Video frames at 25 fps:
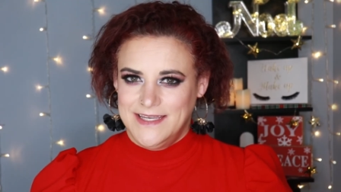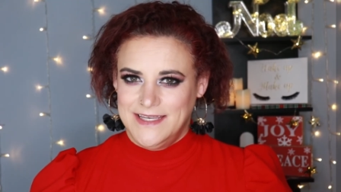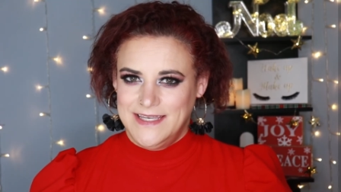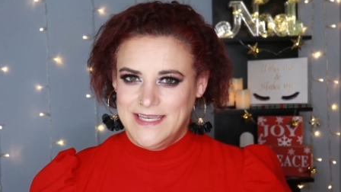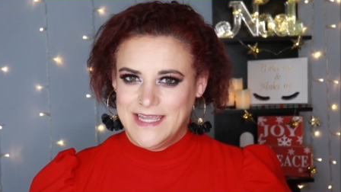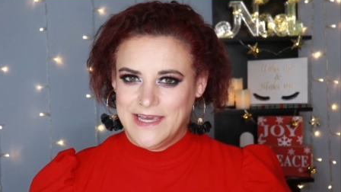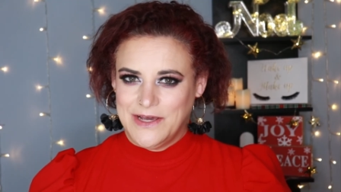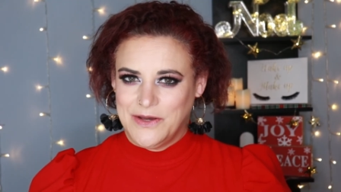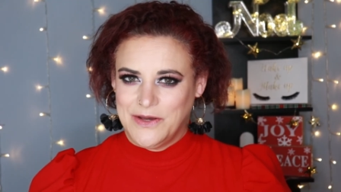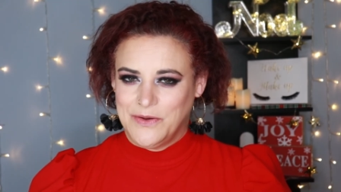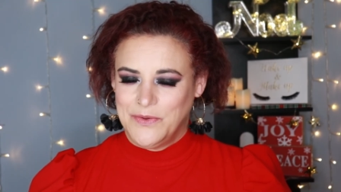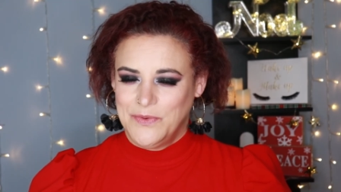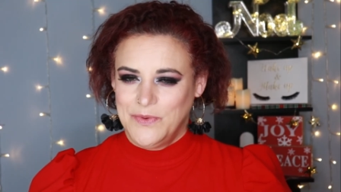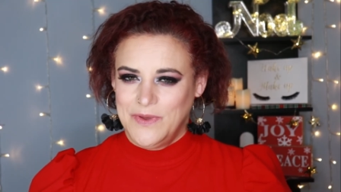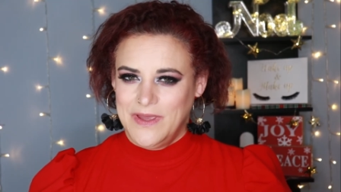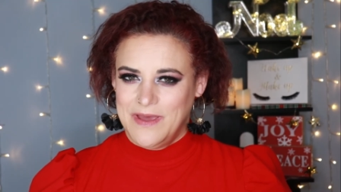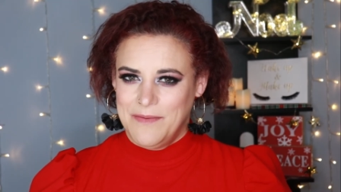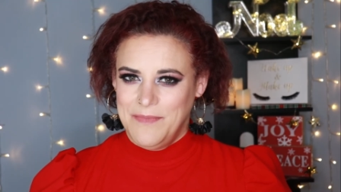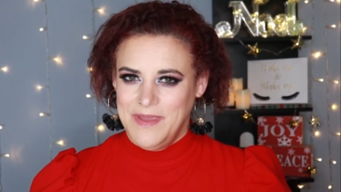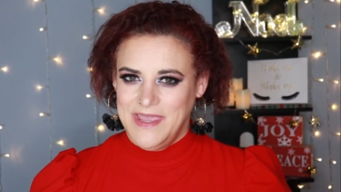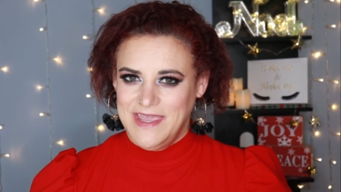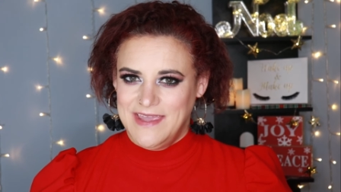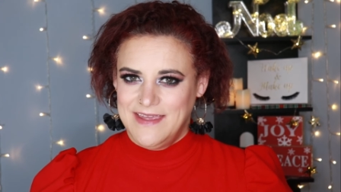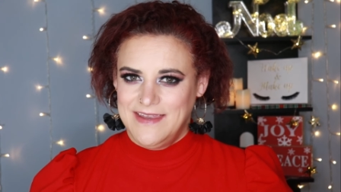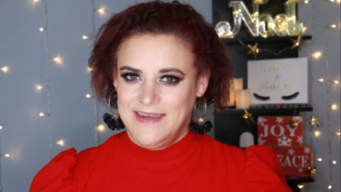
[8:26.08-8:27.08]
Now,
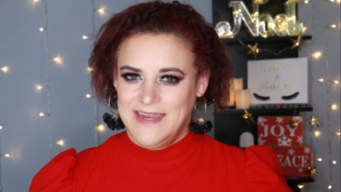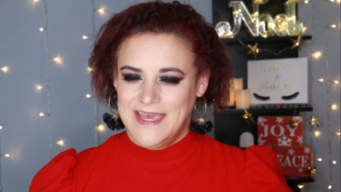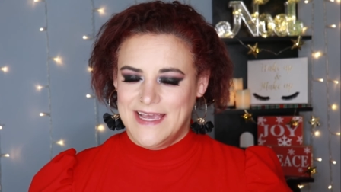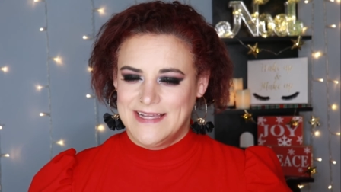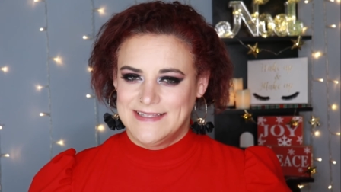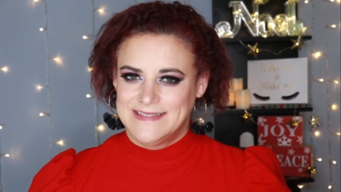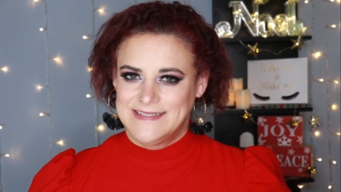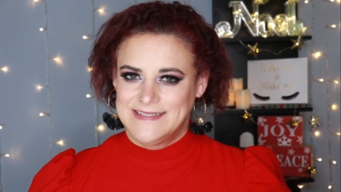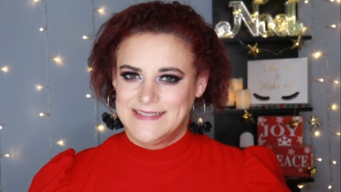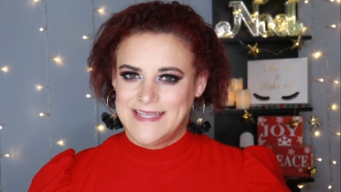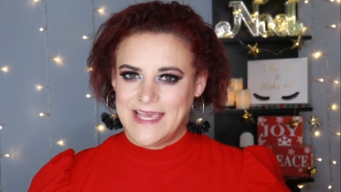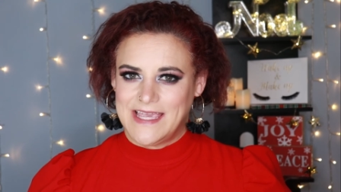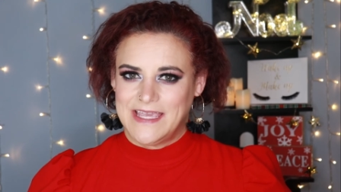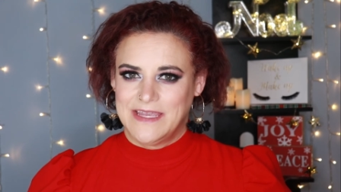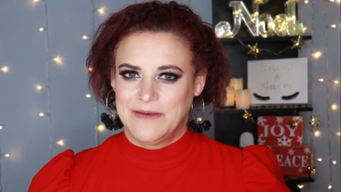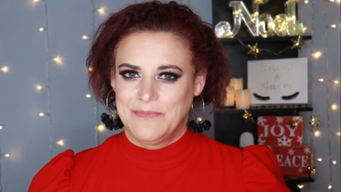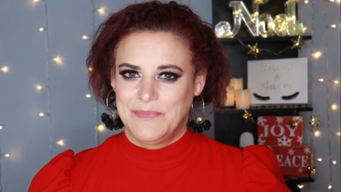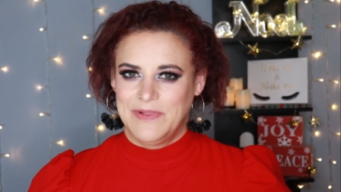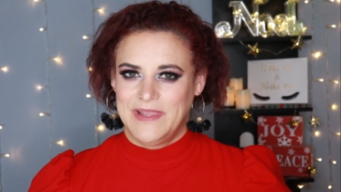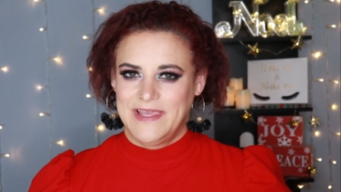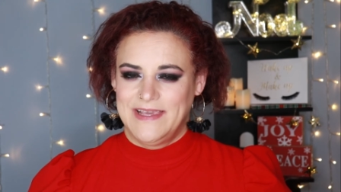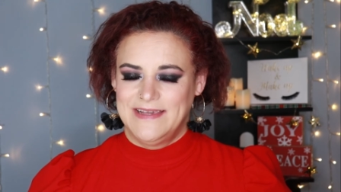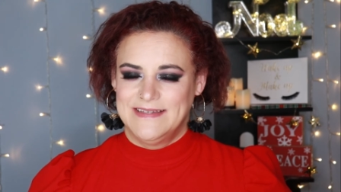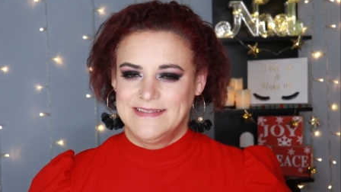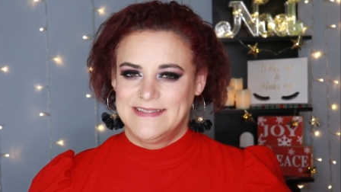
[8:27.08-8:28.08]
coming in at second
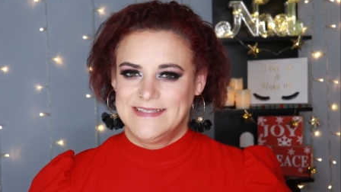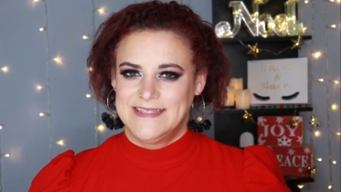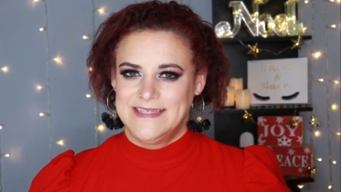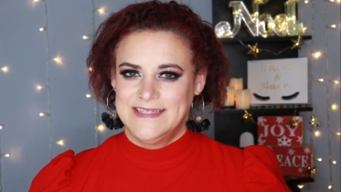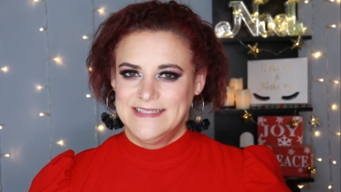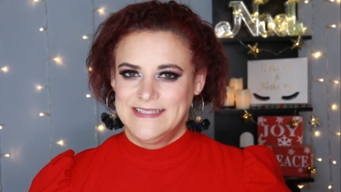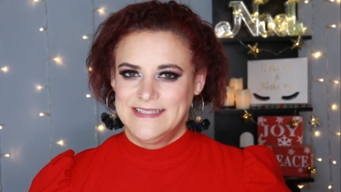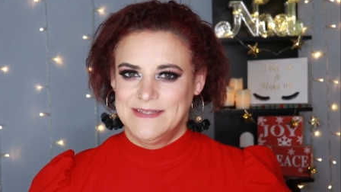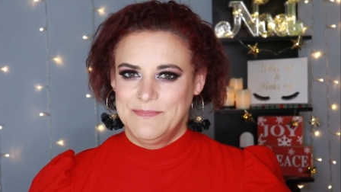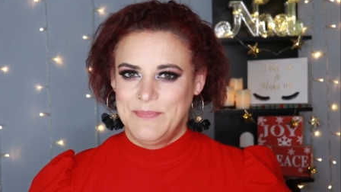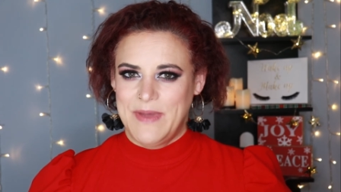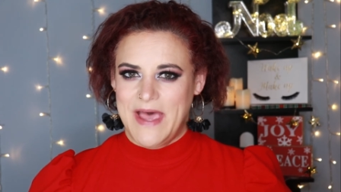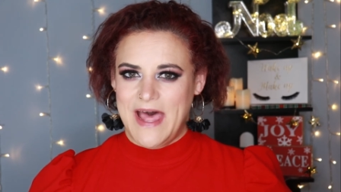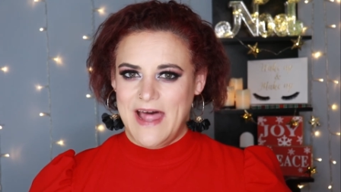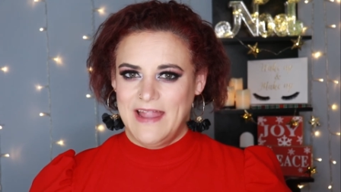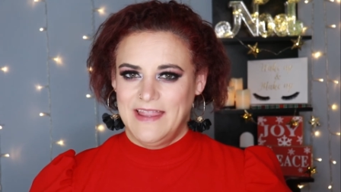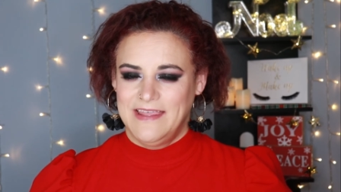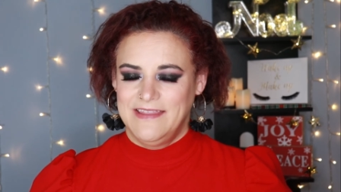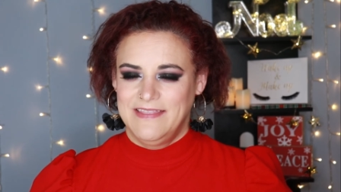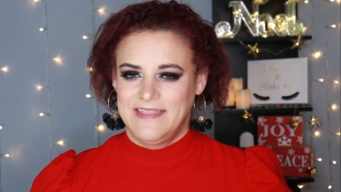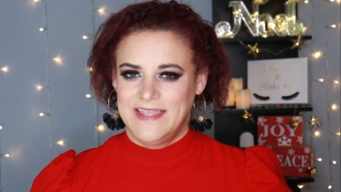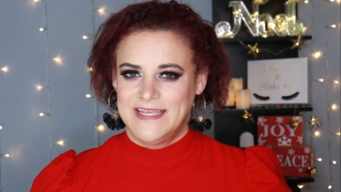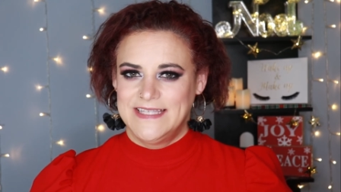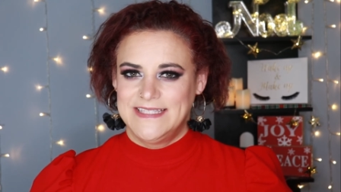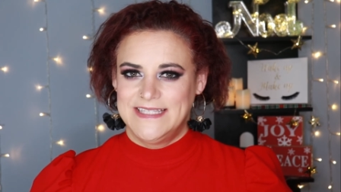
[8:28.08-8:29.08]
place is a
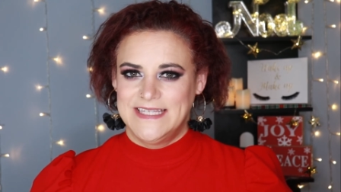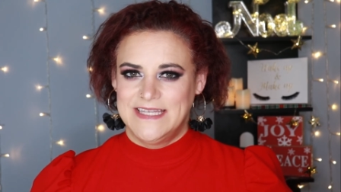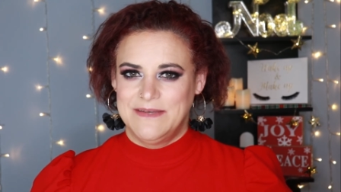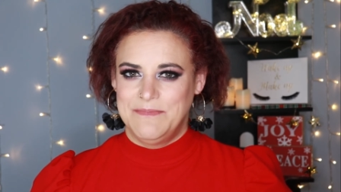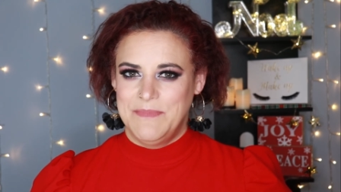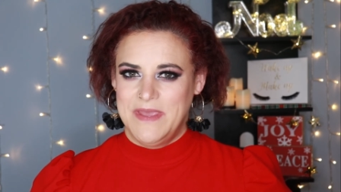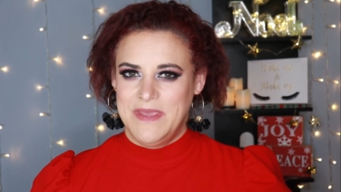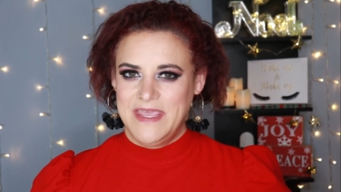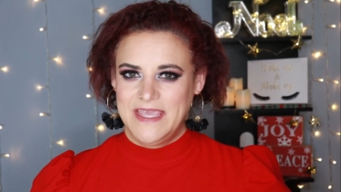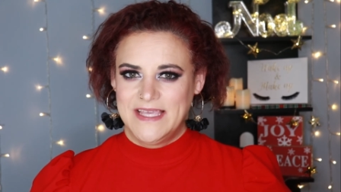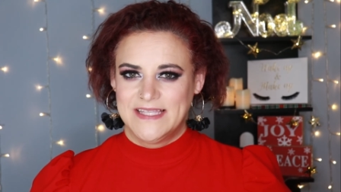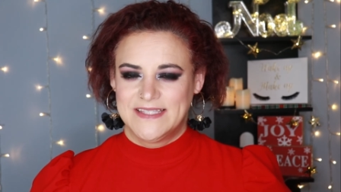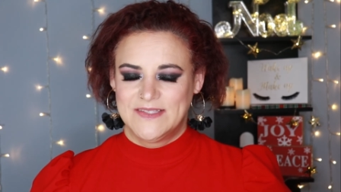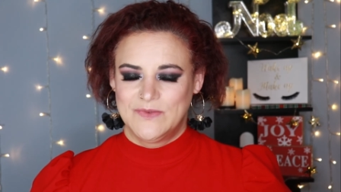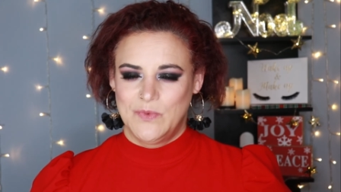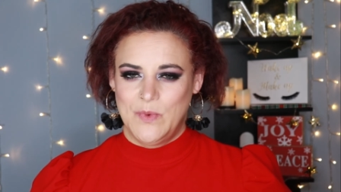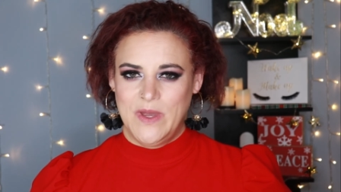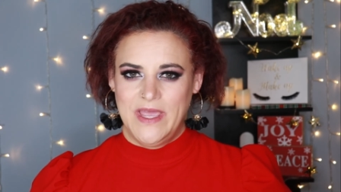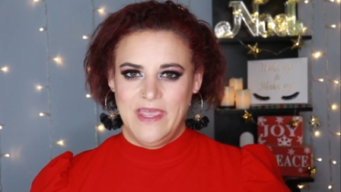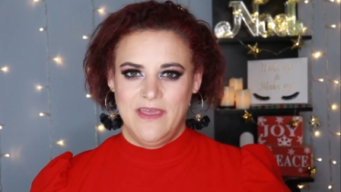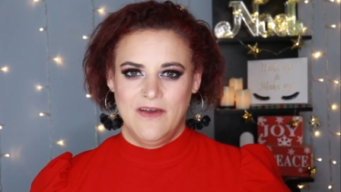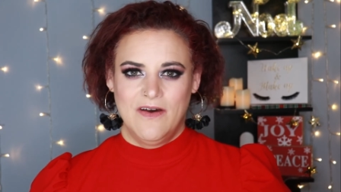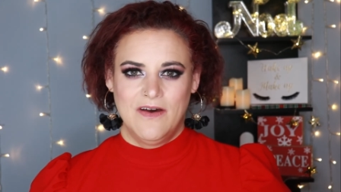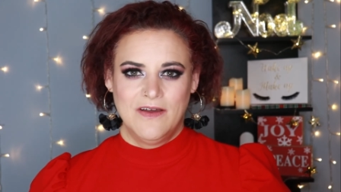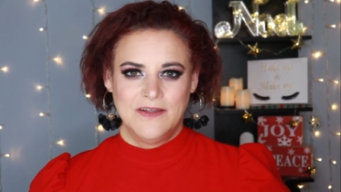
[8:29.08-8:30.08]
palette that did make its
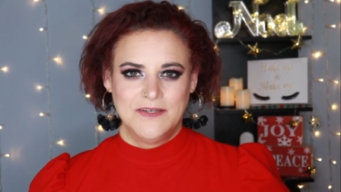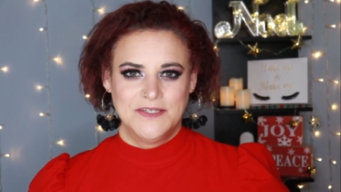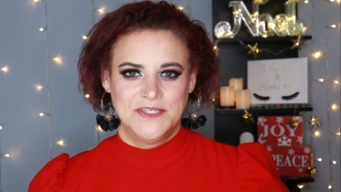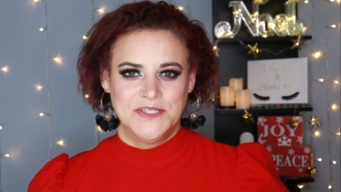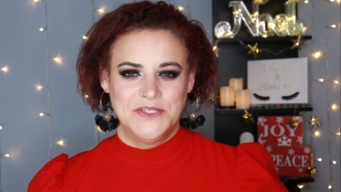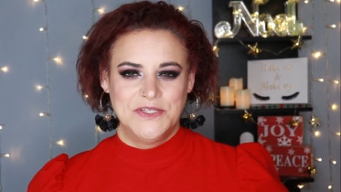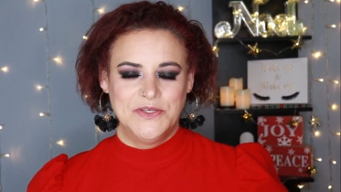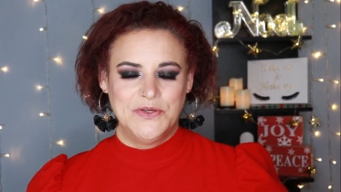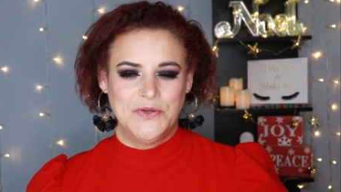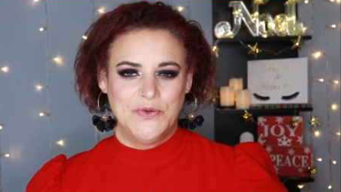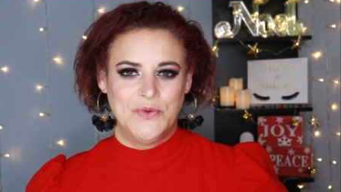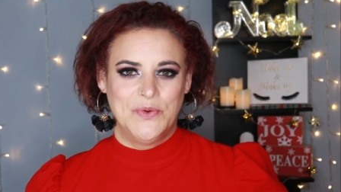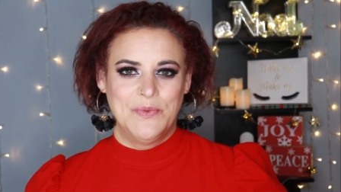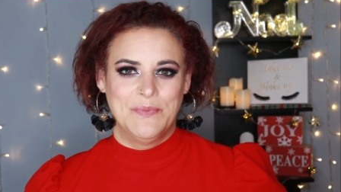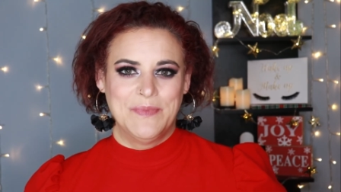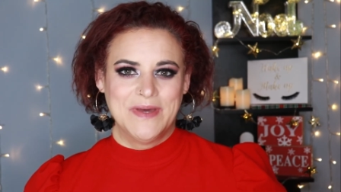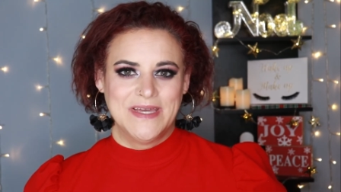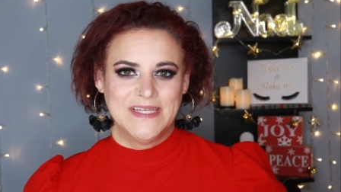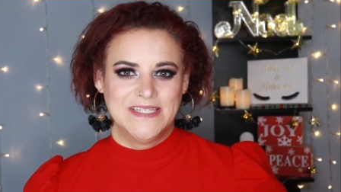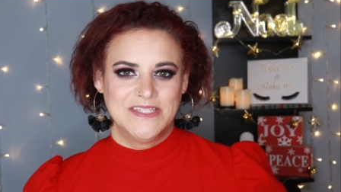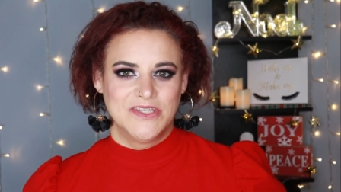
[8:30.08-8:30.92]
way onto my